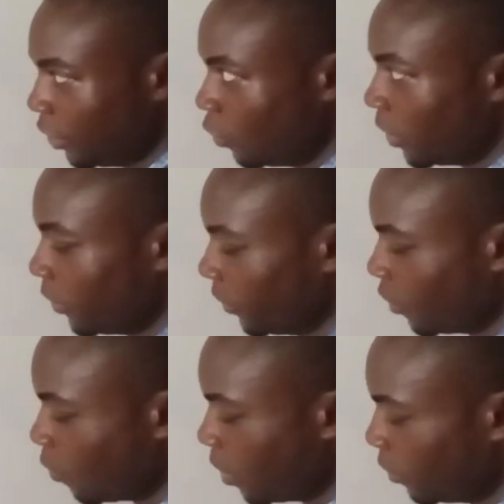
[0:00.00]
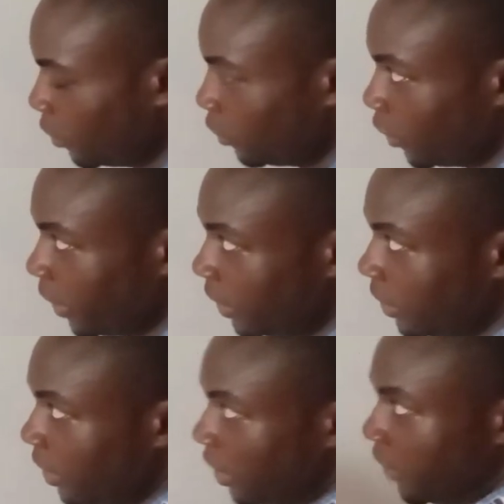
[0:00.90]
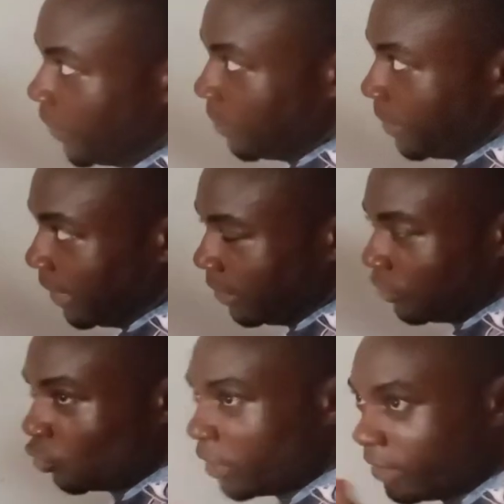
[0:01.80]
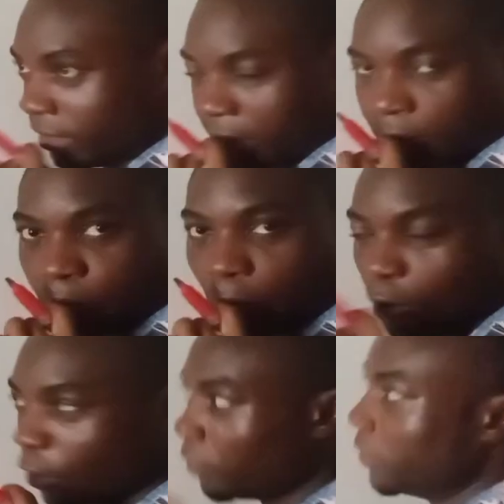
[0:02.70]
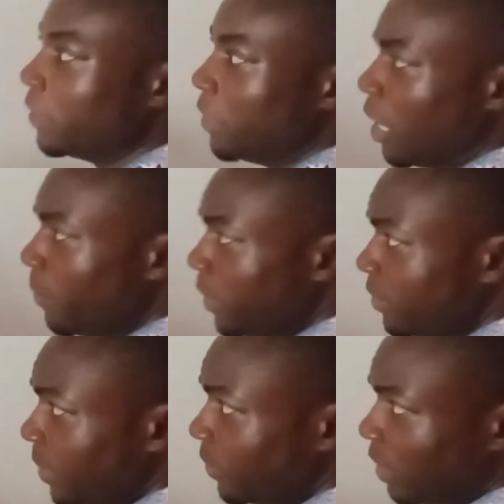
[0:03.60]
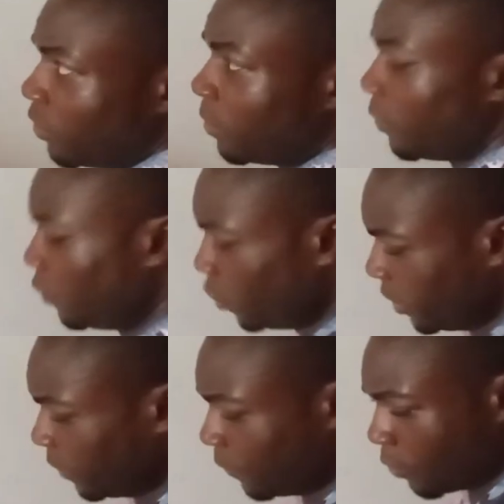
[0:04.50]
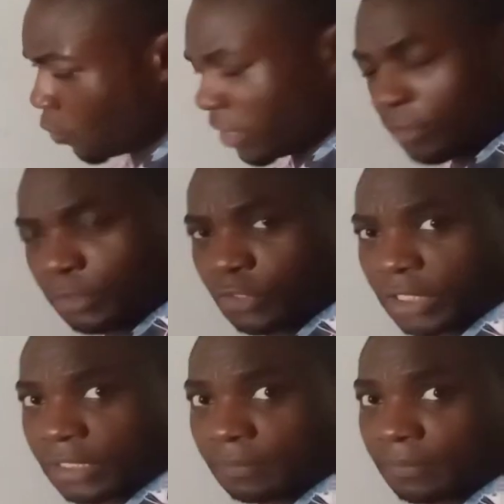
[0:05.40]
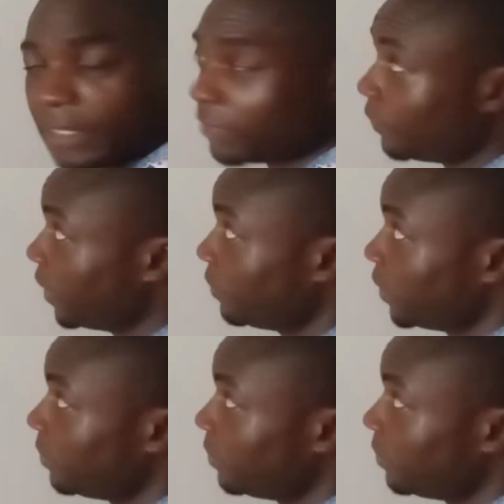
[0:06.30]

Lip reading: Then we'll now say 100 divided by 20. Or how many times can we remove 20 from 100? That's 5